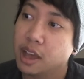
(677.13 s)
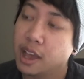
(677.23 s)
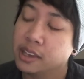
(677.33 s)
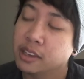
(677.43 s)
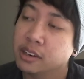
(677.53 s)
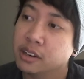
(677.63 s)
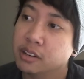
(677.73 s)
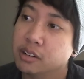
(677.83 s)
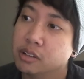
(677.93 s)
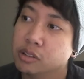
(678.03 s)
I
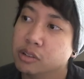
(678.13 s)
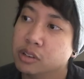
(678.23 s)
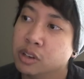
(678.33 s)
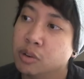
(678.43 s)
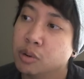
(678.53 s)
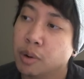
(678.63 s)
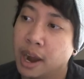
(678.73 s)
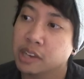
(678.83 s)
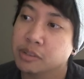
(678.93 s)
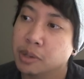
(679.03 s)
can
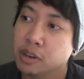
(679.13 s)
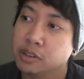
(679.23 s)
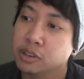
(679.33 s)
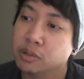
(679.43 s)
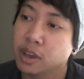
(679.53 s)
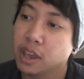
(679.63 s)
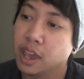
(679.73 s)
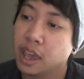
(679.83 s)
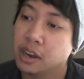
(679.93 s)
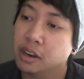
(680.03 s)
grasp onto
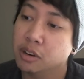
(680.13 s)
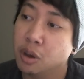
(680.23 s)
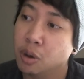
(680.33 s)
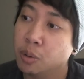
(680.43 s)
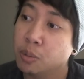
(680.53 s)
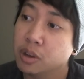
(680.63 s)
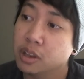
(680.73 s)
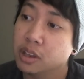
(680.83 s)
and know